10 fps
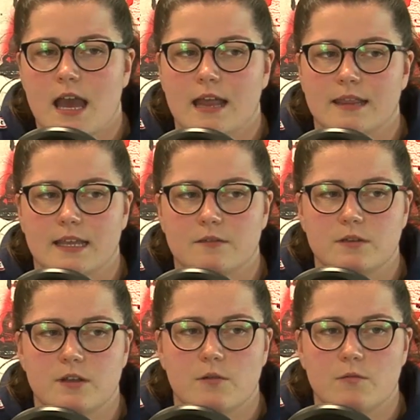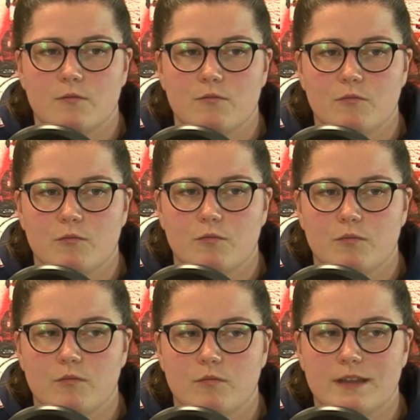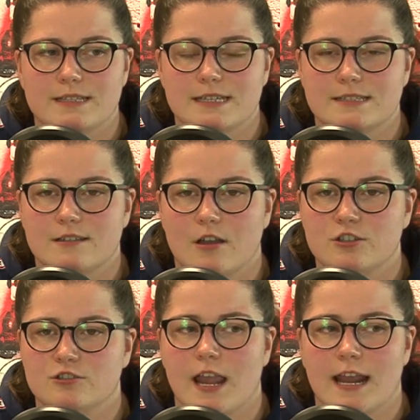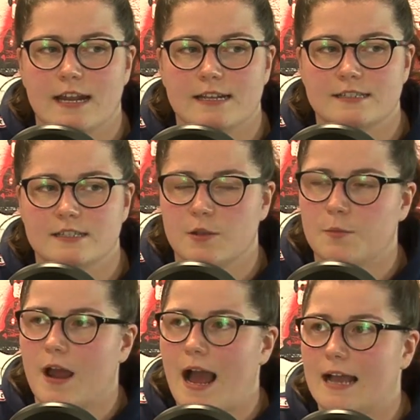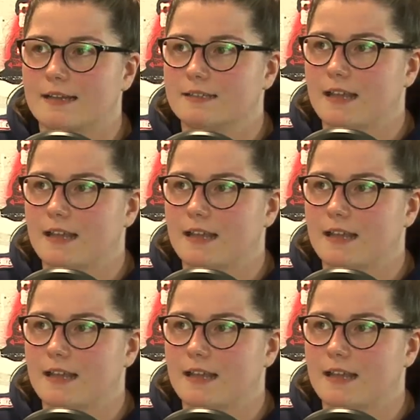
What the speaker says: And, like, you know, we did Australia as the surprise,